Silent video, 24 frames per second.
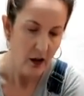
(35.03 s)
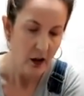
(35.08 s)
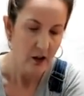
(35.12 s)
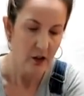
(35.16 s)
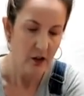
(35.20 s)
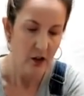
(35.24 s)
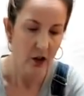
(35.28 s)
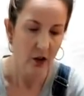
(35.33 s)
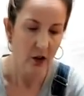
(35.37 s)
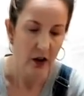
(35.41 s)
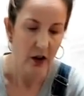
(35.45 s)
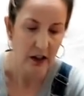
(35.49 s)

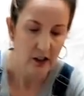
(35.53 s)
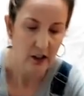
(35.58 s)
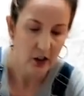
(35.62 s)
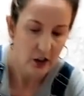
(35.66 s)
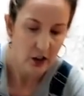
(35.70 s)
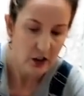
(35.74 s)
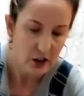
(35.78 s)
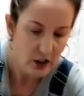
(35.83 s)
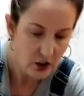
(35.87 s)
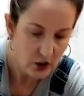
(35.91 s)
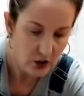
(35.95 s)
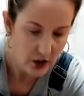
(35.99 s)
so I
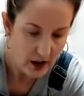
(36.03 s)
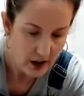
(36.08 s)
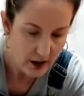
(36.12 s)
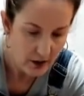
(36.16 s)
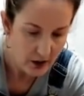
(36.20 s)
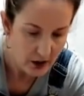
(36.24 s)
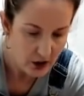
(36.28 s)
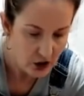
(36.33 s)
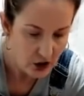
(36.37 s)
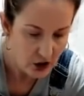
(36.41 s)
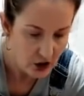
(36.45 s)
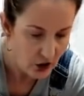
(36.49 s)
told you I
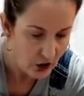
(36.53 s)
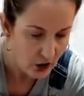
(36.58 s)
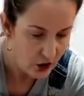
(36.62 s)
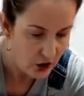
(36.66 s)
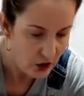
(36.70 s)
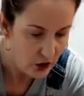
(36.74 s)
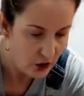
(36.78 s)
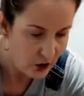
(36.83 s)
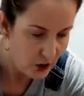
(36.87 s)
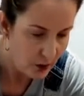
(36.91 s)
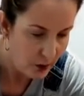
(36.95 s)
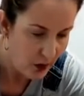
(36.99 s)
would show
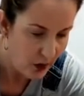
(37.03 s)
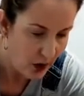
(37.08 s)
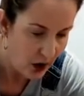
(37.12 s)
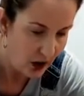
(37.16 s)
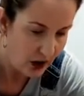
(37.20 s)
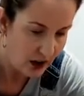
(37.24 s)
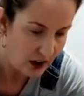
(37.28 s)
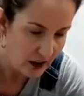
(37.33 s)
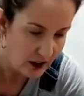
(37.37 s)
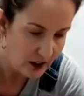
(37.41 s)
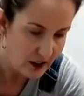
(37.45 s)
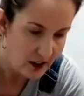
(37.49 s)
you the
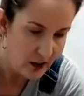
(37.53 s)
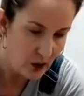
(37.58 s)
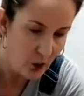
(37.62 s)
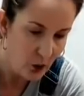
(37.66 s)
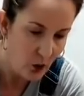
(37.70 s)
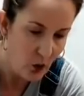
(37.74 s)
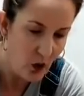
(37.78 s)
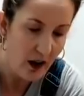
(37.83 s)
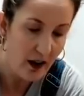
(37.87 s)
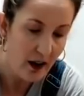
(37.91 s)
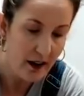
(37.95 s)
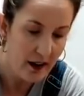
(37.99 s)
parts and
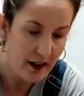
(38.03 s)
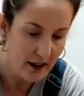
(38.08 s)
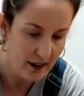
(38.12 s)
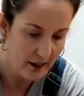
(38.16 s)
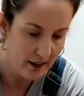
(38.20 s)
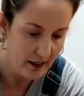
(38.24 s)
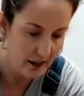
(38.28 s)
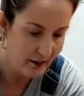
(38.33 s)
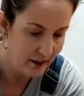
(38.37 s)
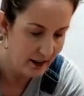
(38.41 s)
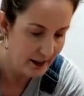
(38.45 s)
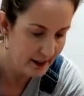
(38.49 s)
why I
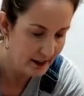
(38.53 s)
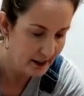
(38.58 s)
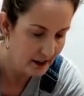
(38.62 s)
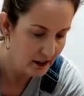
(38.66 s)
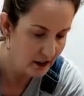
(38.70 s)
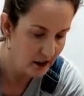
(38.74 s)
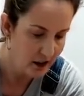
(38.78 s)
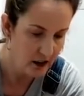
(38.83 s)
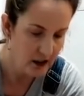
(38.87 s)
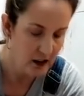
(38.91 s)
love it.